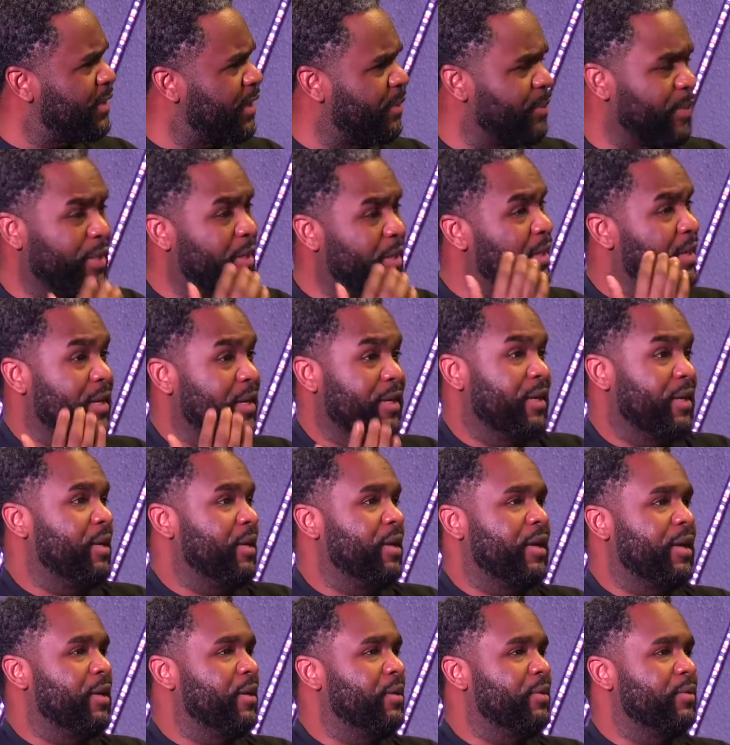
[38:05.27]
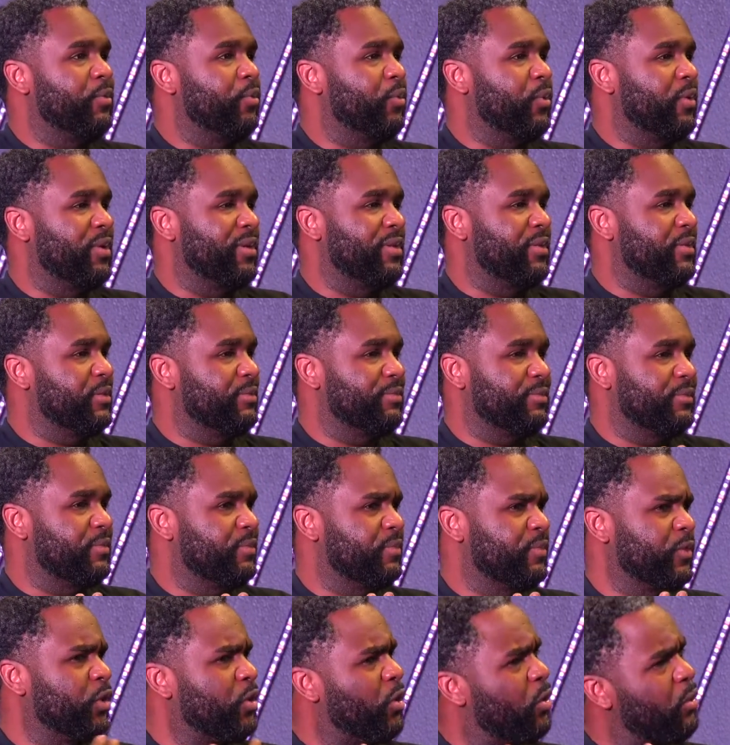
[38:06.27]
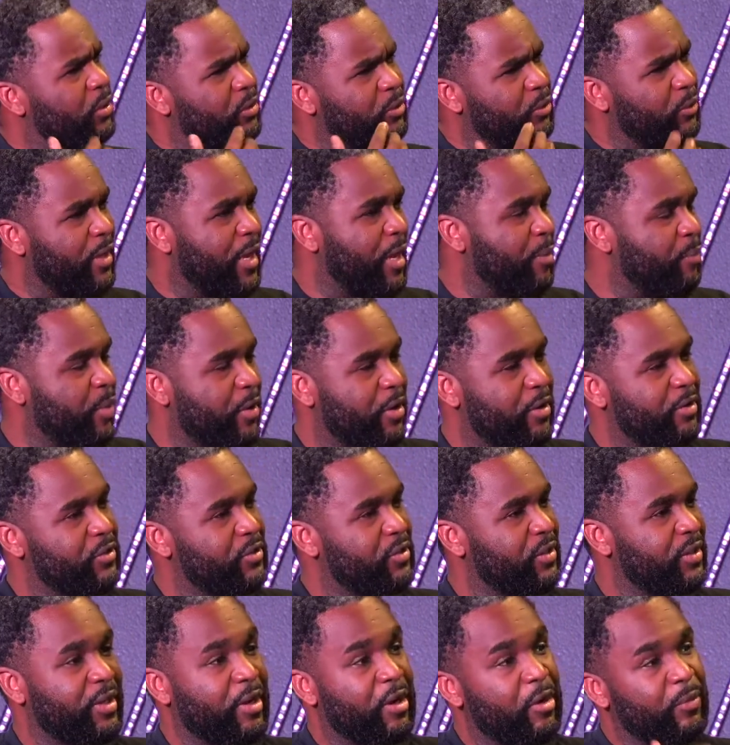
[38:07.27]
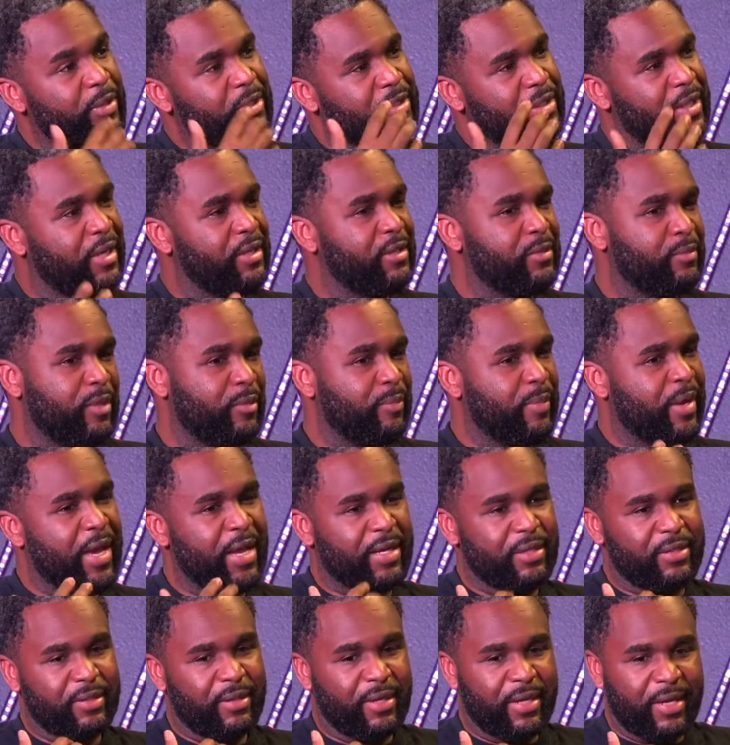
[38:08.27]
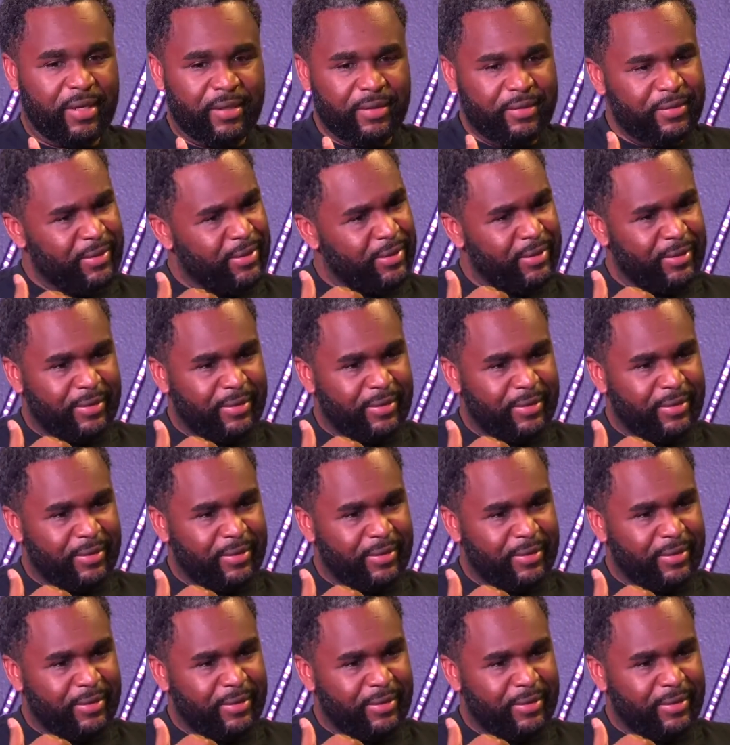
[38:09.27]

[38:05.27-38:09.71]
I mean, and going through that personally, it always takes me back to like